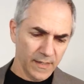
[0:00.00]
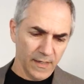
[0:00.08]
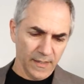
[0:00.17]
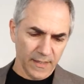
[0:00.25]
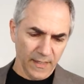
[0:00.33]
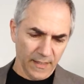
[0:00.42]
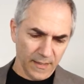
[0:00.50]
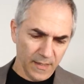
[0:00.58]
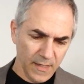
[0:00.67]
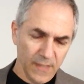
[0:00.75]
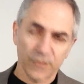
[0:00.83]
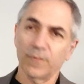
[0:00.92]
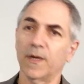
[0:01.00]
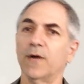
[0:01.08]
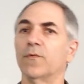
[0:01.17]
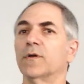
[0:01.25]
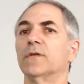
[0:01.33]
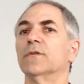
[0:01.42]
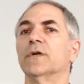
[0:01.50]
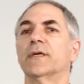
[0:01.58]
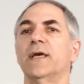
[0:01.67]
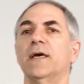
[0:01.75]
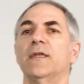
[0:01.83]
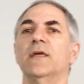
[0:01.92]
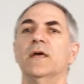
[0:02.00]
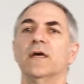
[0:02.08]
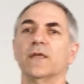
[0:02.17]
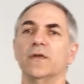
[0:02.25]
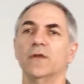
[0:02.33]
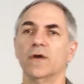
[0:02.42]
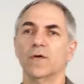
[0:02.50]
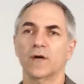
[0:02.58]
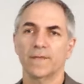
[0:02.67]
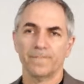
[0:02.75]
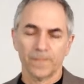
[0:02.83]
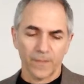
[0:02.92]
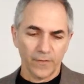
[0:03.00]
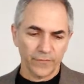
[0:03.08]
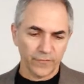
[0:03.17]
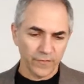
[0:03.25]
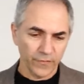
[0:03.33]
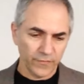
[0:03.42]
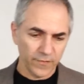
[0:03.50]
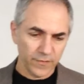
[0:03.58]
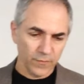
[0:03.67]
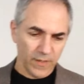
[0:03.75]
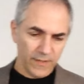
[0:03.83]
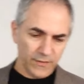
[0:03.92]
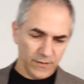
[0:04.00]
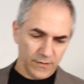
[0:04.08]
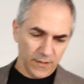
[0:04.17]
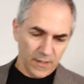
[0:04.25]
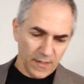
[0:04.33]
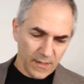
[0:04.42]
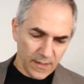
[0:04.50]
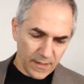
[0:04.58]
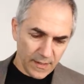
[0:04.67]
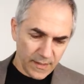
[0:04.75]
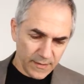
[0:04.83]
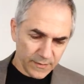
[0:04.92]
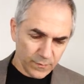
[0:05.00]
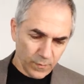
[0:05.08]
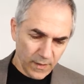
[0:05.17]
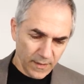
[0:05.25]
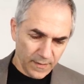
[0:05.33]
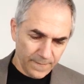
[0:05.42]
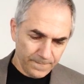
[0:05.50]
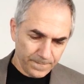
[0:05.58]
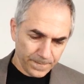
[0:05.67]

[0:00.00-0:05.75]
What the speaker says: again. So you might want to look at those situations as well.